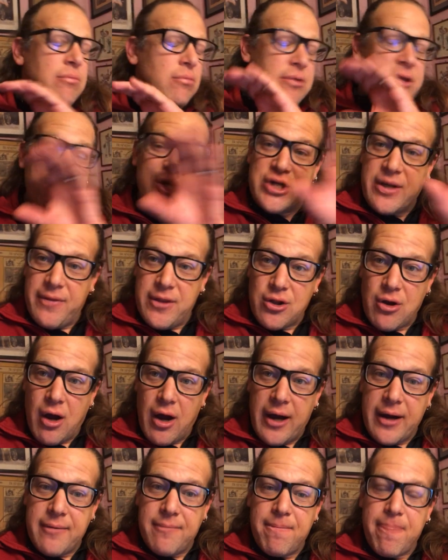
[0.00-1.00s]
leash on the
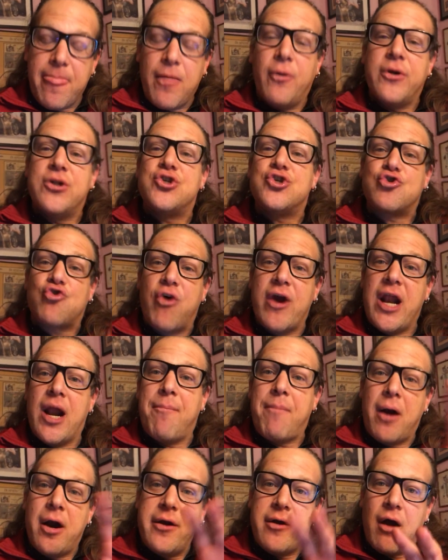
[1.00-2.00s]
dog. Let's train
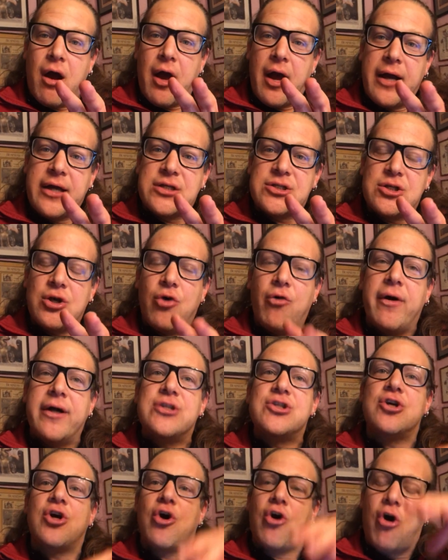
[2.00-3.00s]
up our dogs.
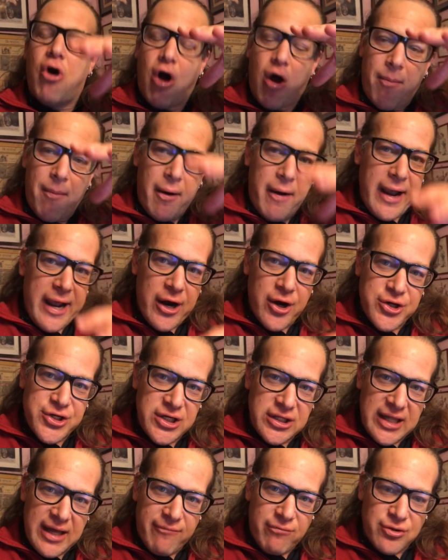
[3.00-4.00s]
Let's calm our energy
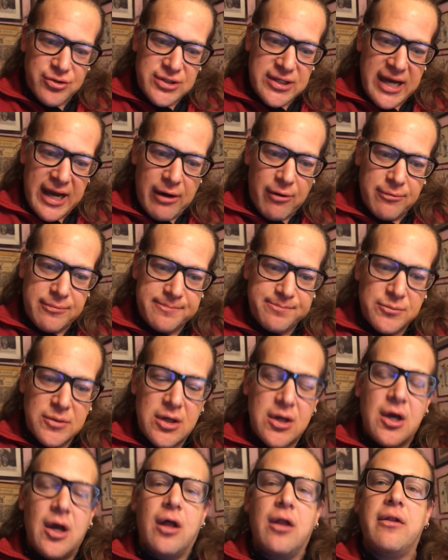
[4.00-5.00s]
levels down.
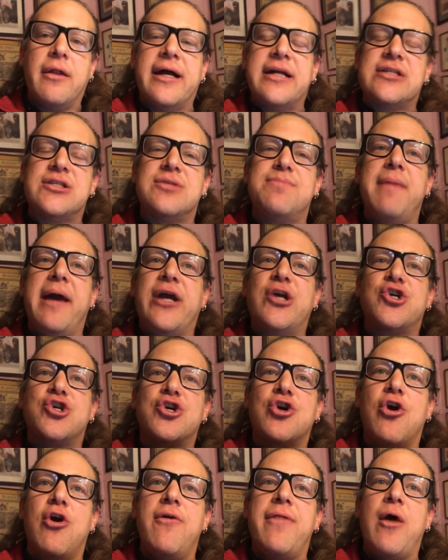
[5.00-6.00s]
Let's make
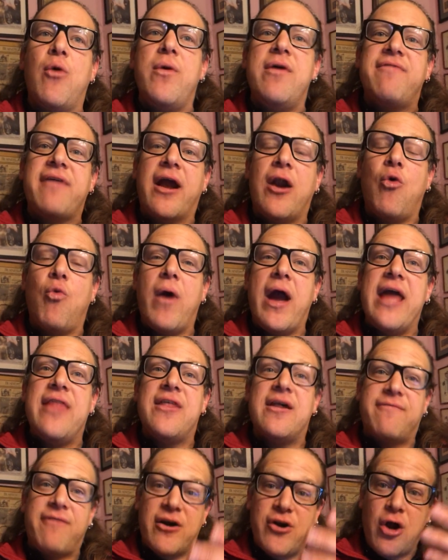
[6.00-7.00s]
sure that we've got a way
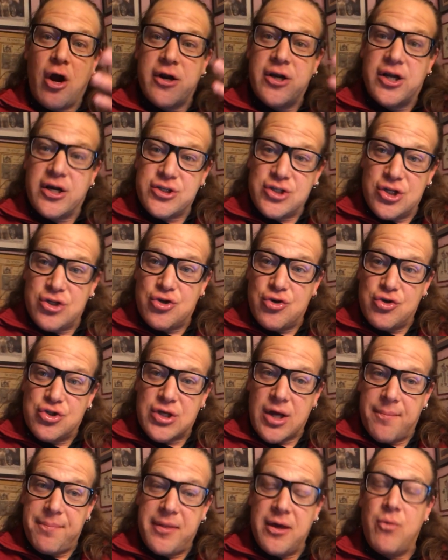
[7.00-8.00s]
that if our dog doesn't do
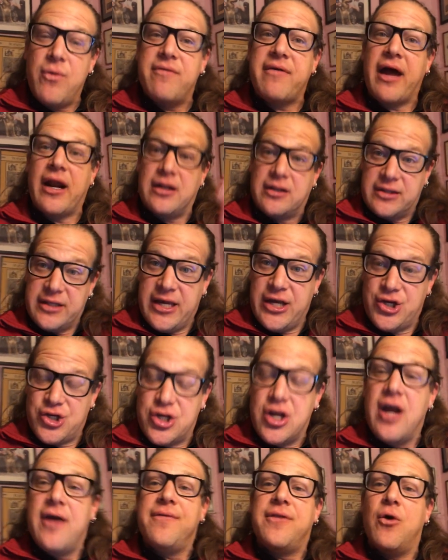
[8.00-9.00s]
something, we've got a
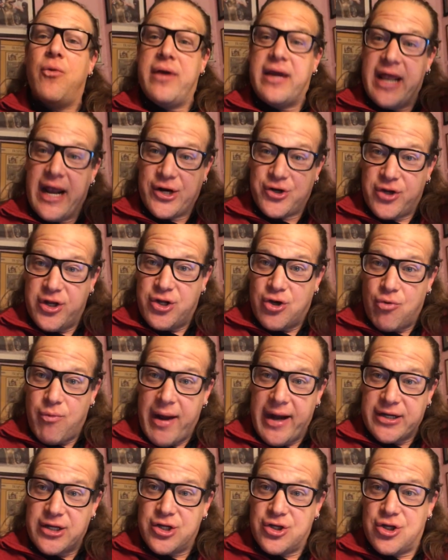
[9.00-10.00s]
leash that we can actually
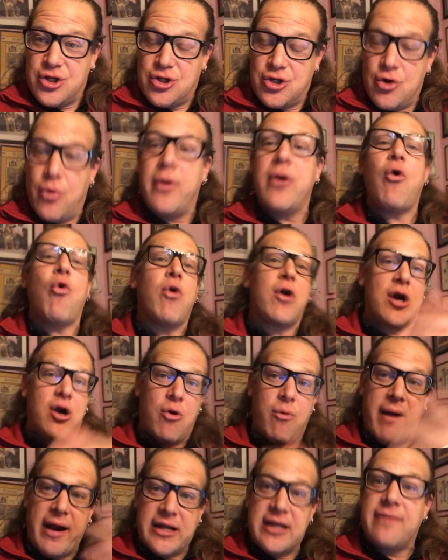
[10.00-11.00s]
direct it to do it or
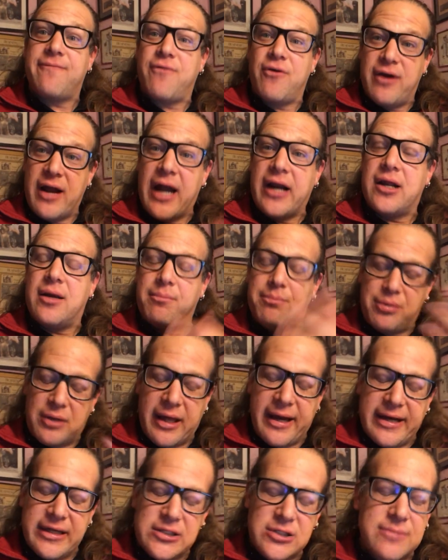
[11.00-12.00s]
correct it for
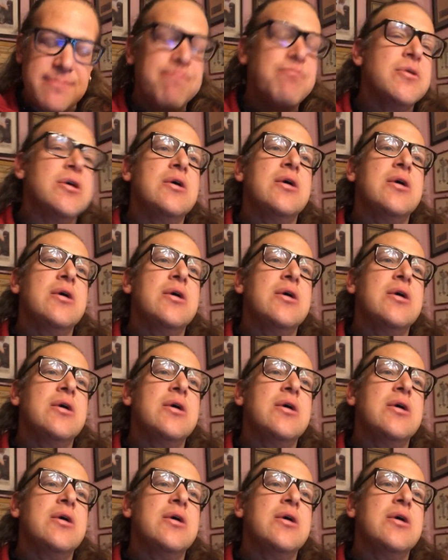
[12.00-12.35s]
non-compliance.